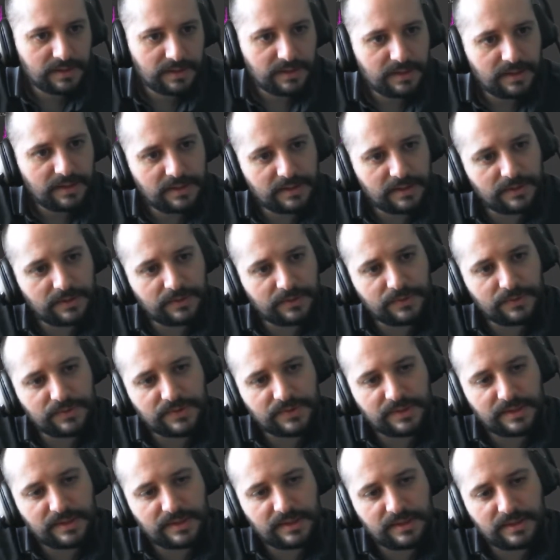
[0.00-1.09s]
And now you
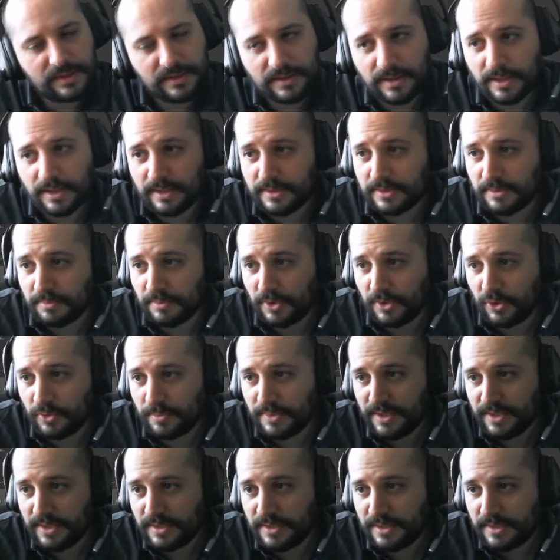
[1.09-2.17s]
see at the
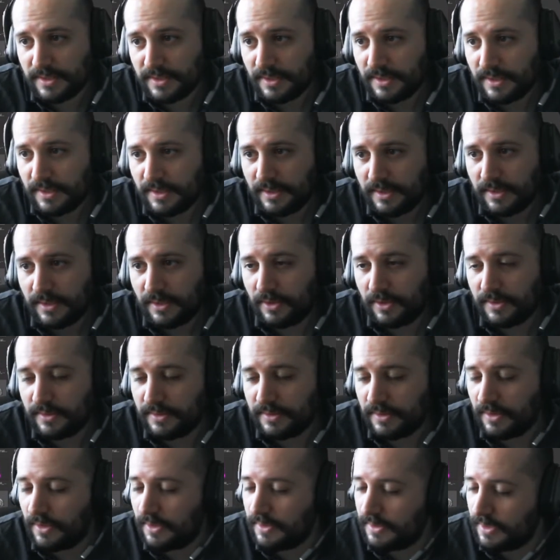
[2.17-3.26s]
moment
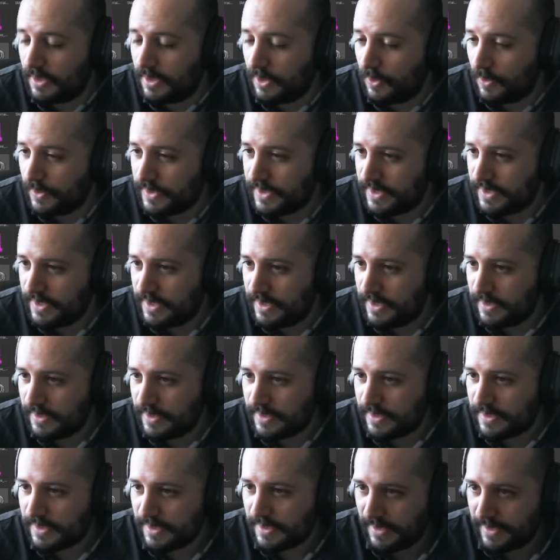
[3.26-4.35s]
the whole scene
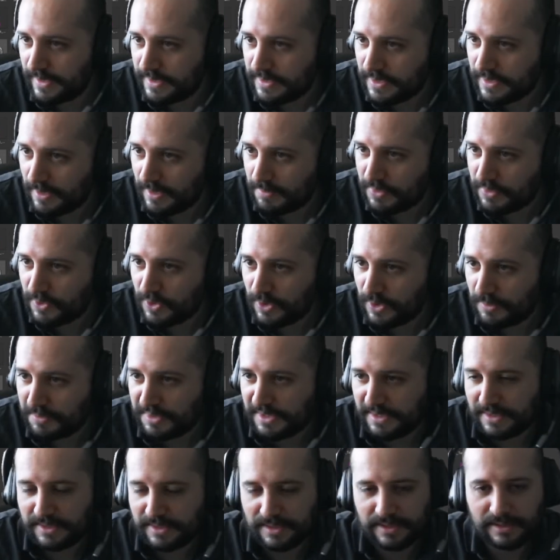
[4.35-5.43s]
is lit up
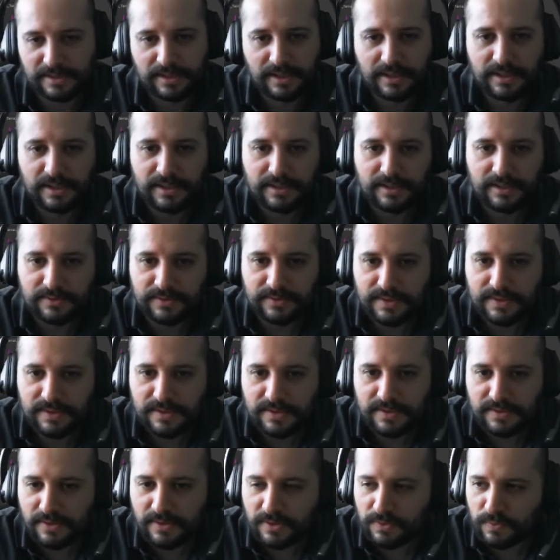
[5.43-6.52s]
completely. Now this
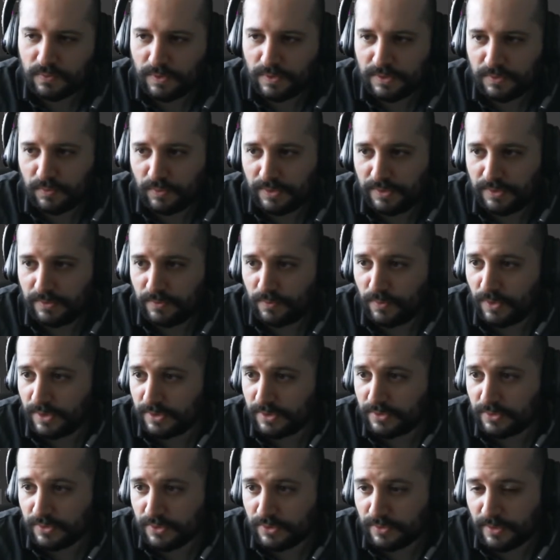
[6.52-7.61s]
is not what we want
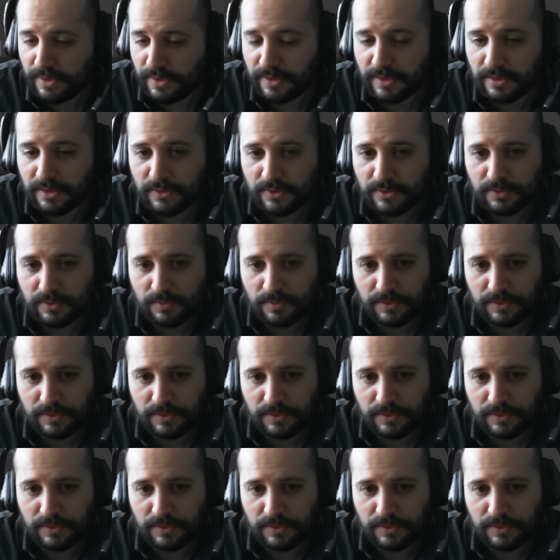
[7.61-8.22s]
to try out.